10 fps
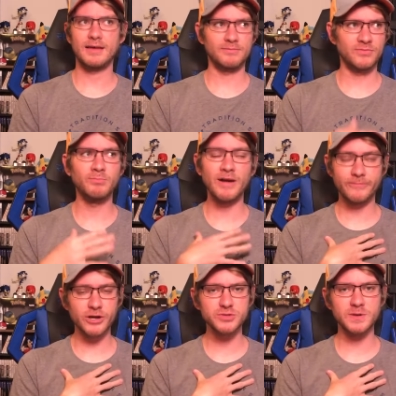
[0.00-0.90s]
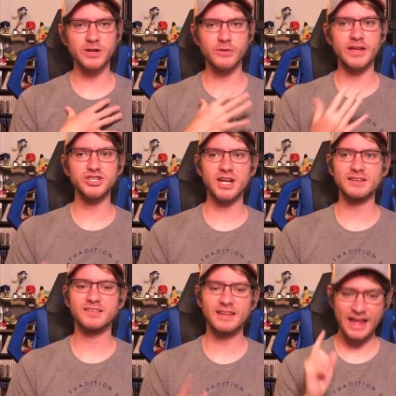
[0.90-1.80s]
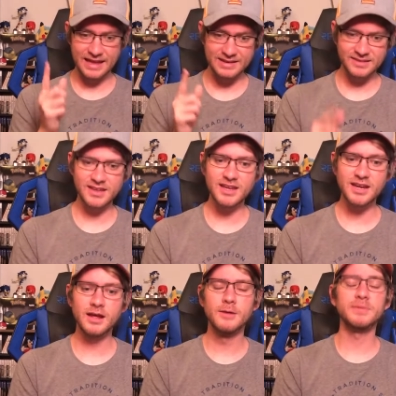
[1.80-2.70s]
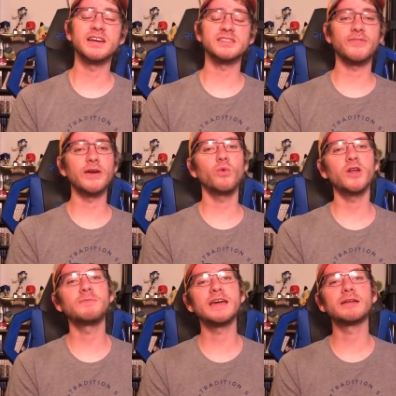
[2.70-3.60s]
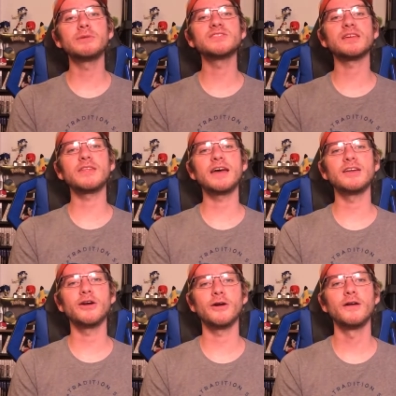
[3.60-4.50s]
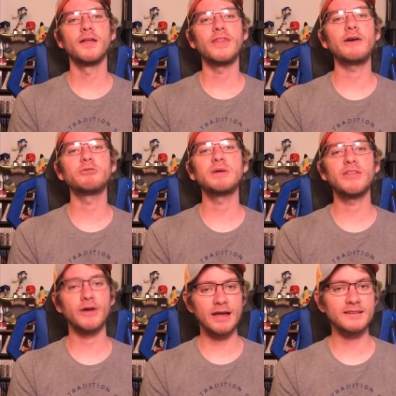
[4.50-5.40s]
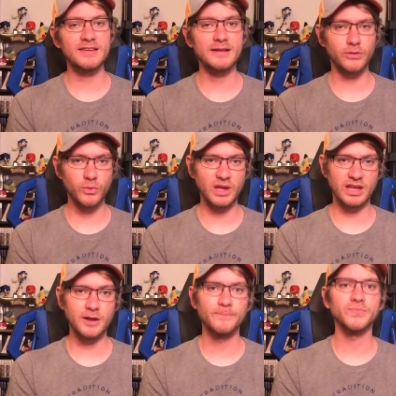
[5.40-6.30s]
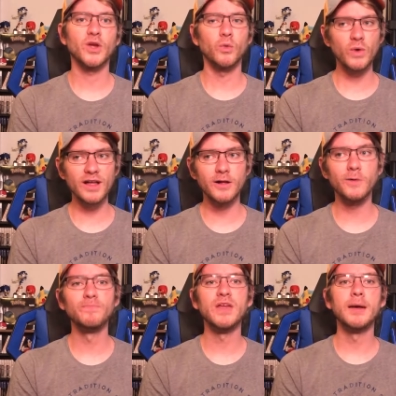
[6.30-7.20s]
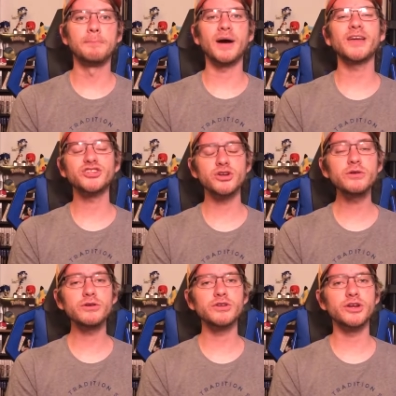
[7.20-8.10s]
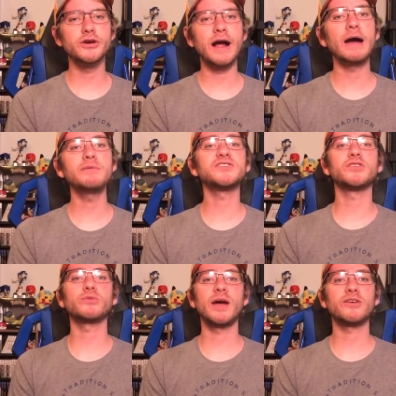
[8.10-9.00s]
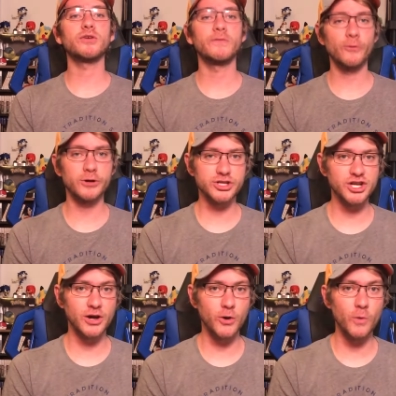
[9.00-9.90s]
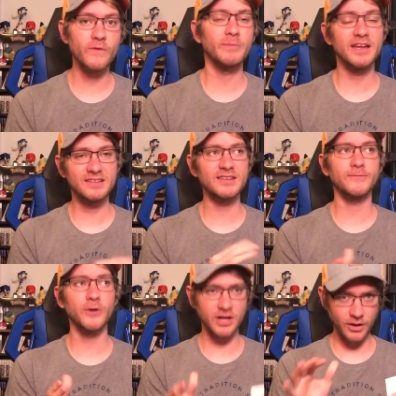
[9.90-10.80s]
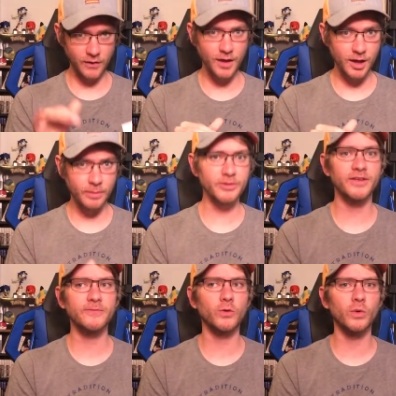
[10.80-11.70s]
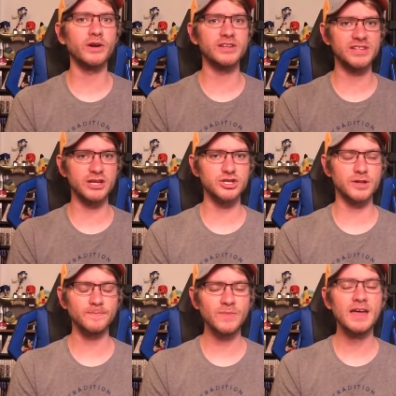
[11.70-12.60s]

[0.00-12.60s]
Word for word: my freshman year they chanted eighteen, because if they won Making Music that year, that would be their eighteenth win. Well, my junior year, I was a director for a show from a different club, different organization,